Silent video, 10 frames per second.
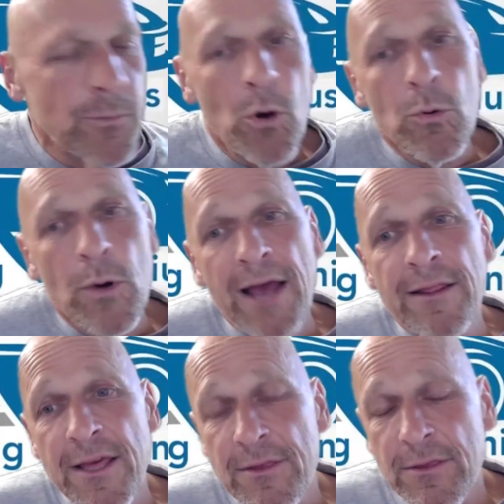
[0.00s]

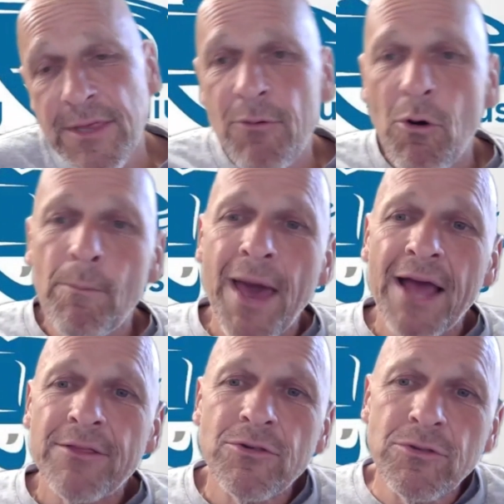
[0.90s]
O'Reilly's. They will
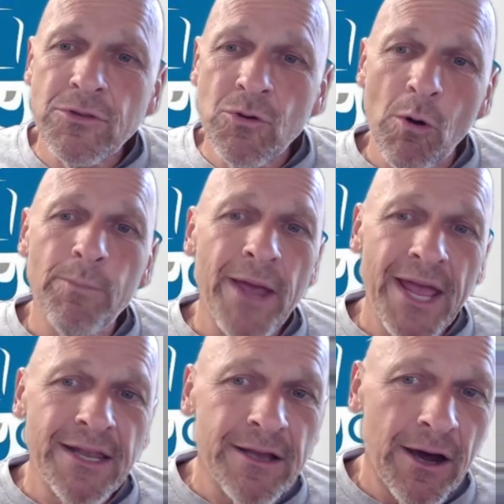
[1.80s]
match your
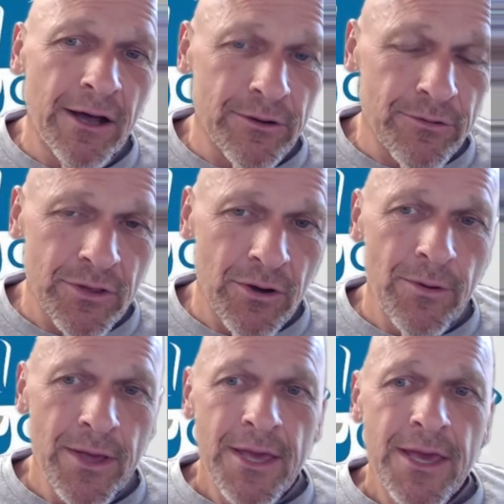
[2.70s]
paint color.
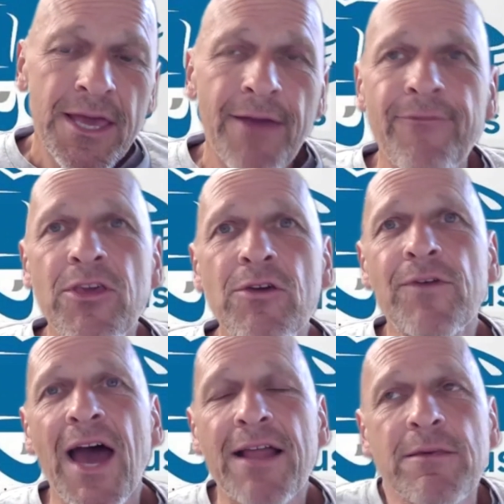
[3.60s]
So if you've
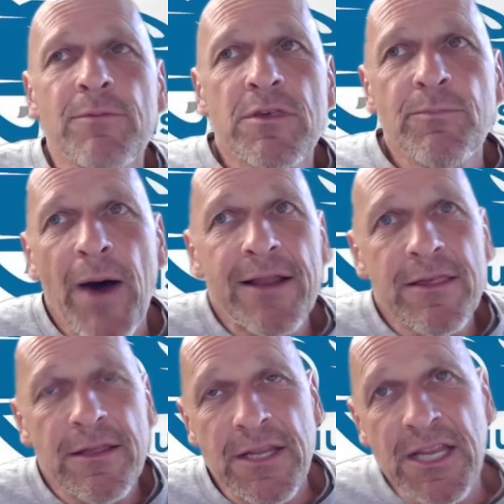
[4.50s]
got some
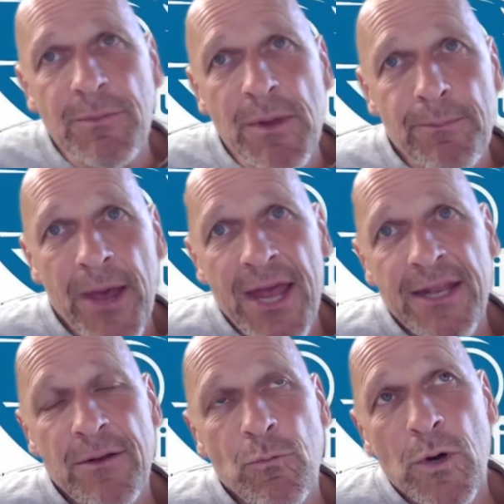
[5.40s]
spots that need to be
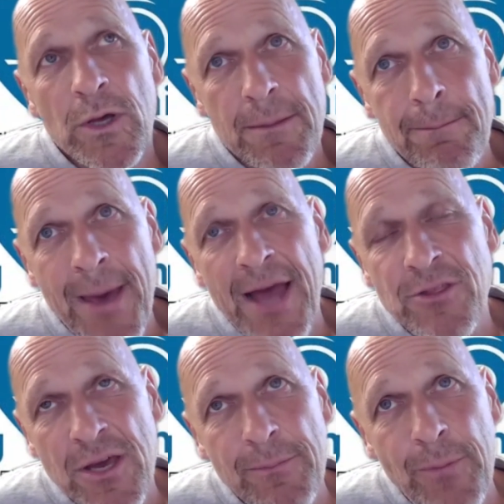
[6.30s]
painted with a
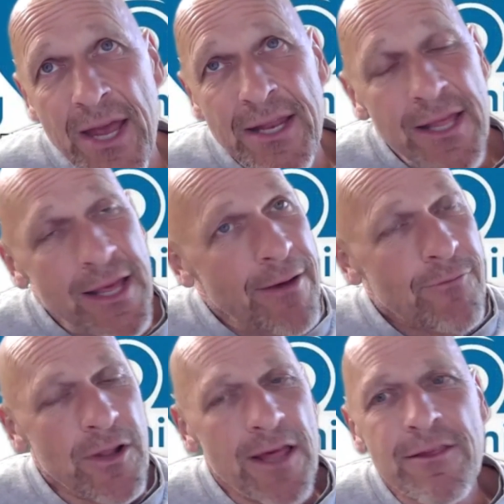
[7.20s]
matching paint,
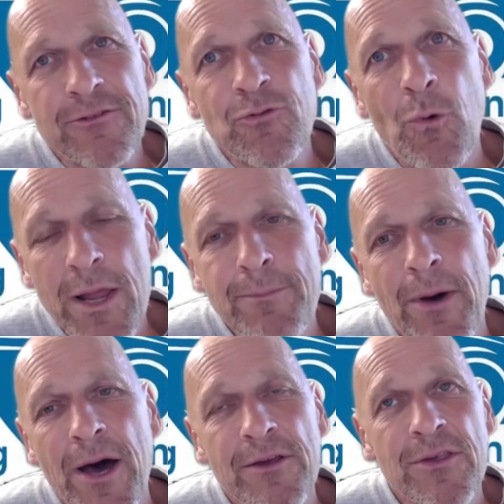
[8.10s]
for less than
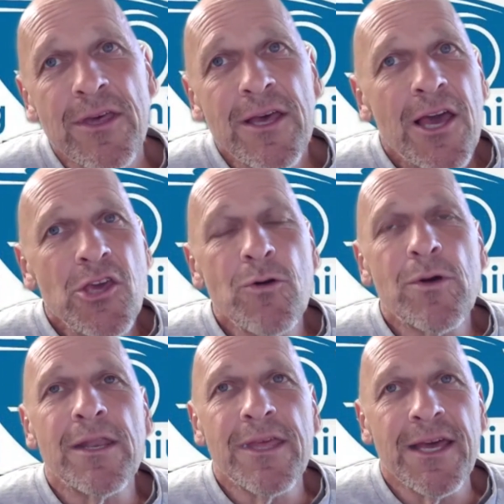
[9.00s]
$20, you
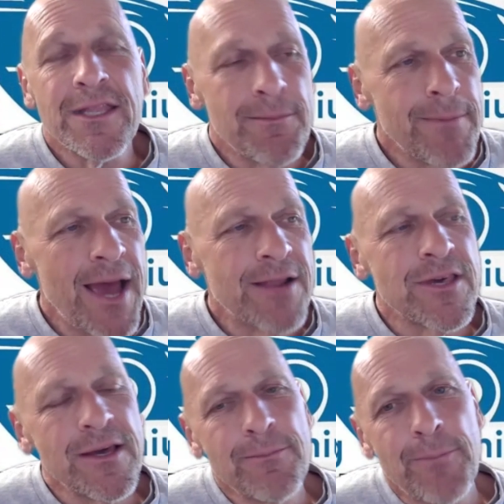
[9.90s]
can get the
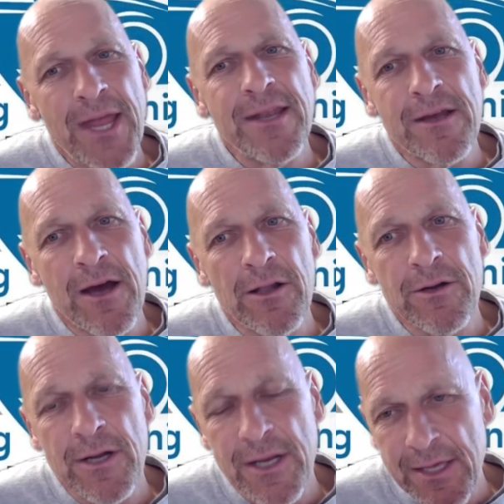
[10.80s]
matching paint
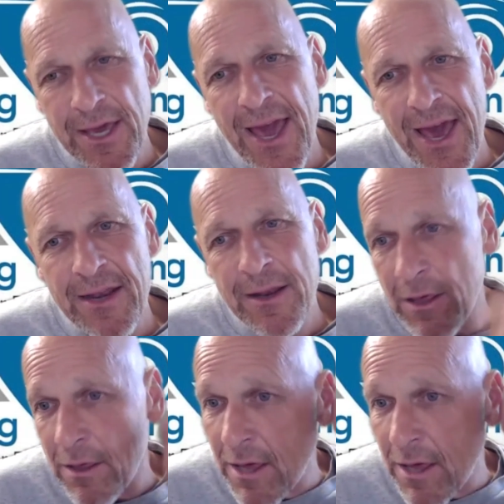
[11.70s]
color in a can